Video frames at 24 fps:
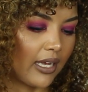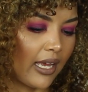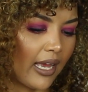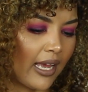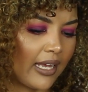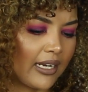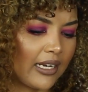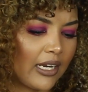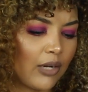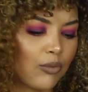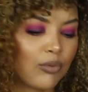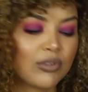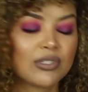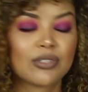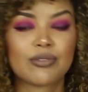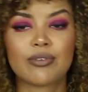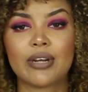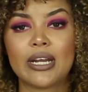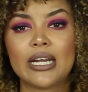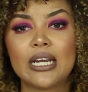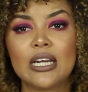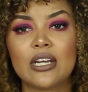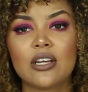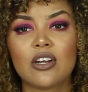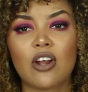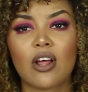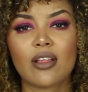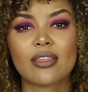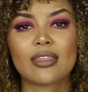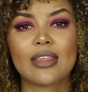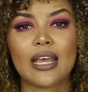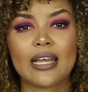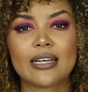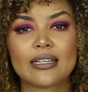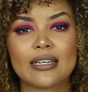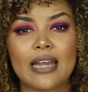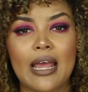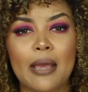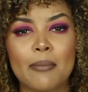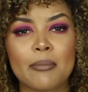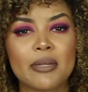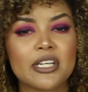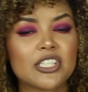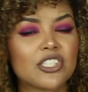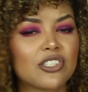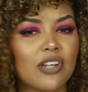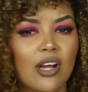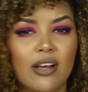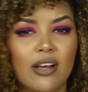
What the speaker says: and it was really not that damaged